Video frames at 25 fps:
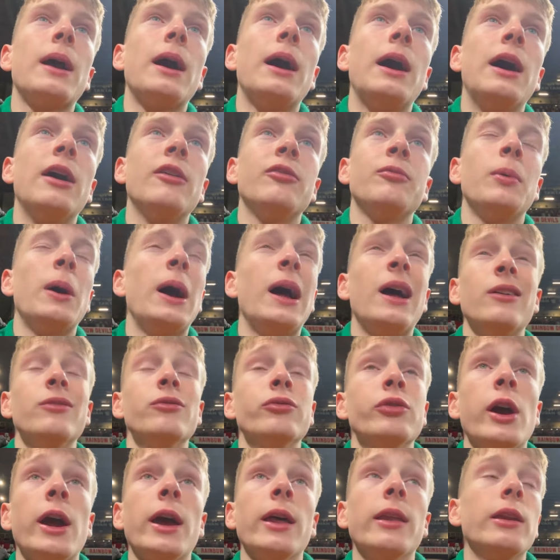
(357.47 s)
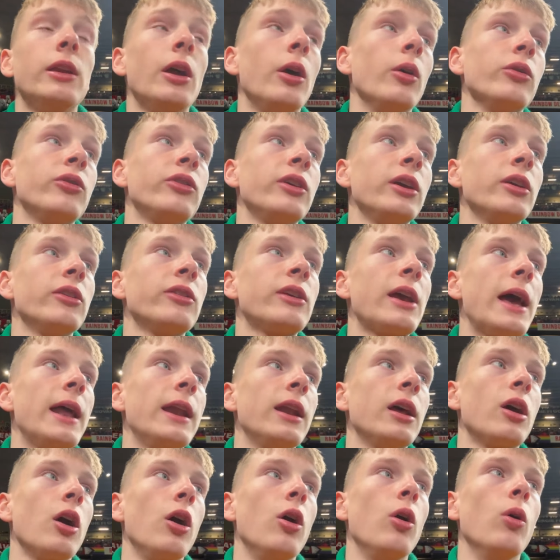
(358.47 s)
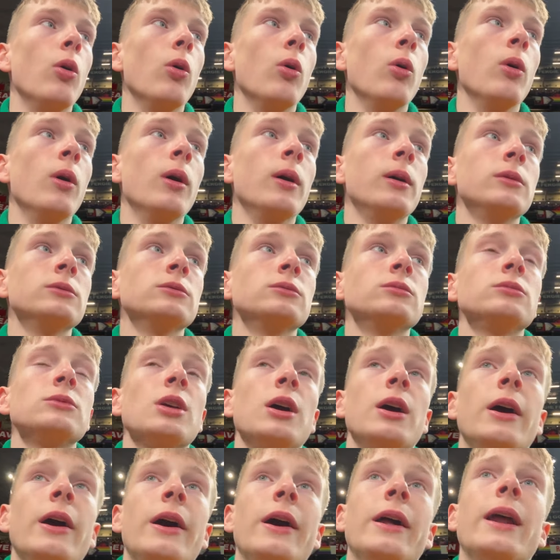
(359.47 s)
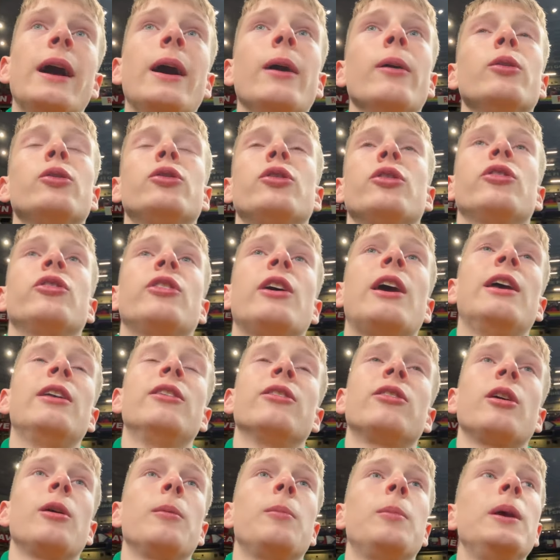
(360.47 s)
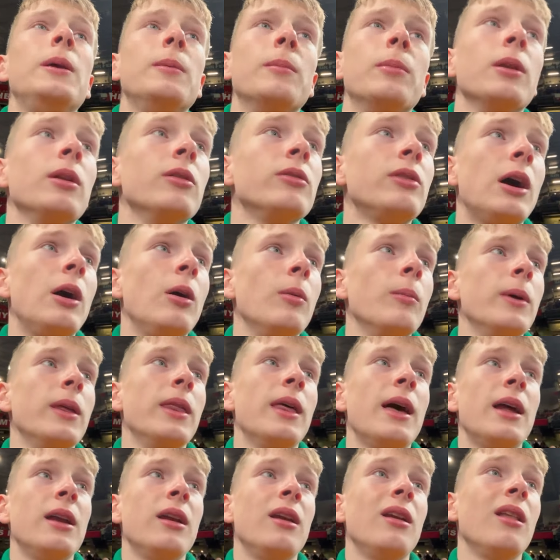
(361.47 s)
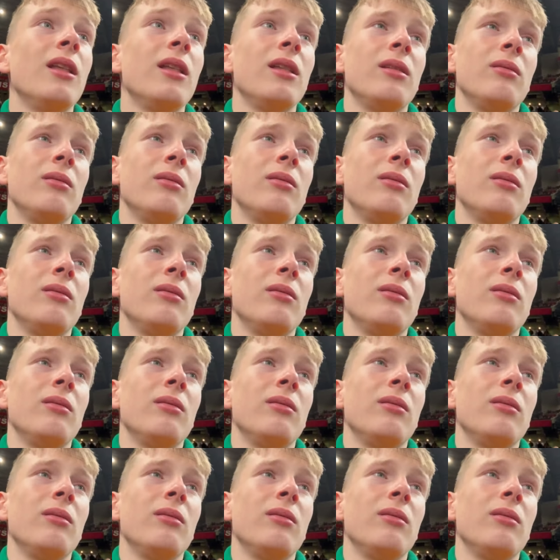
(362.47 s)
half, but I really don't see us getting a goal. And I was just saying to people around me then,